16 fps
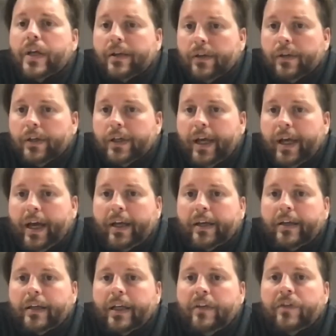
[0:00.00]
a look at
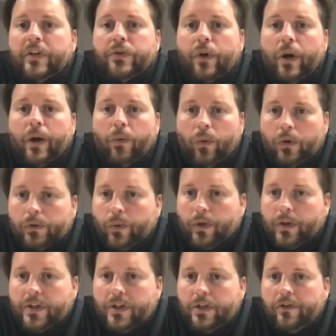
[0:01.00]
even during World
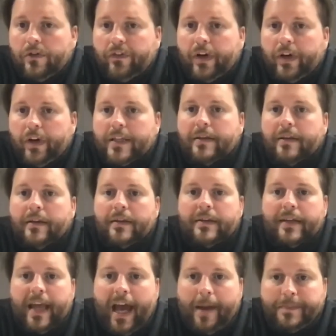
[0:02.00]
War II, for instance,
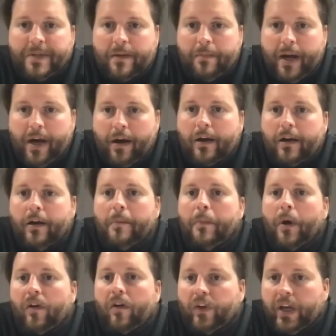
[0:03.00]
Captain America,
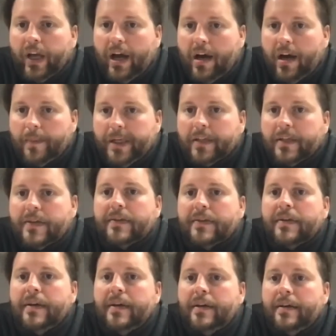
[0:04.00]
Marvel Comics,
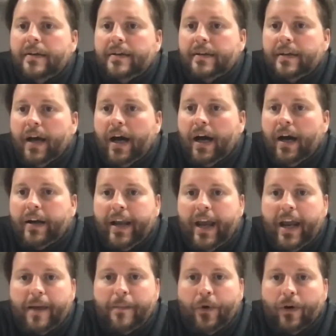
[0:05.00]
uh,
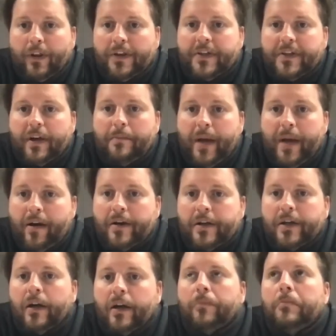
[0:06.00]
Namor the
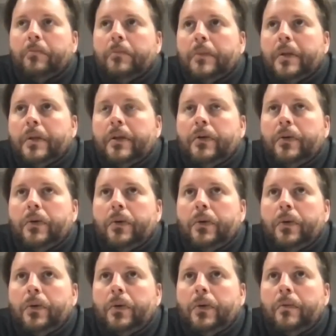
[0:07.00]
Submariner,
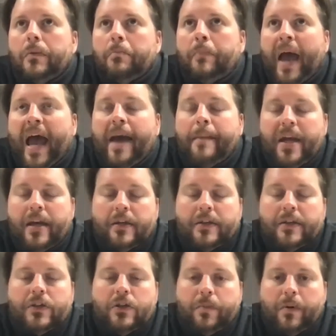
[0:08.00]
Batman
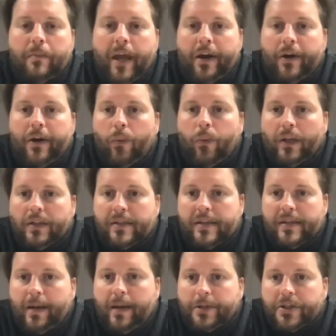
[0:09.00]
and Superman are well
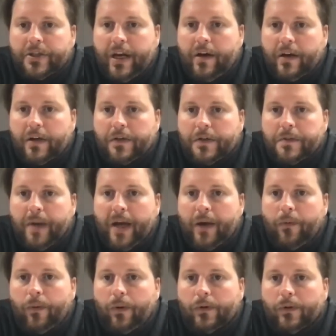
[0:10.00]
established characters by
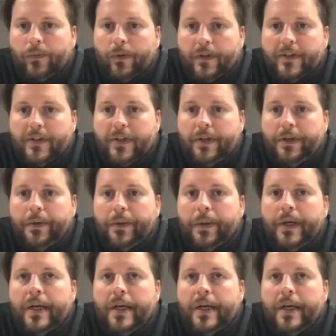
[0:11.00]
World War II,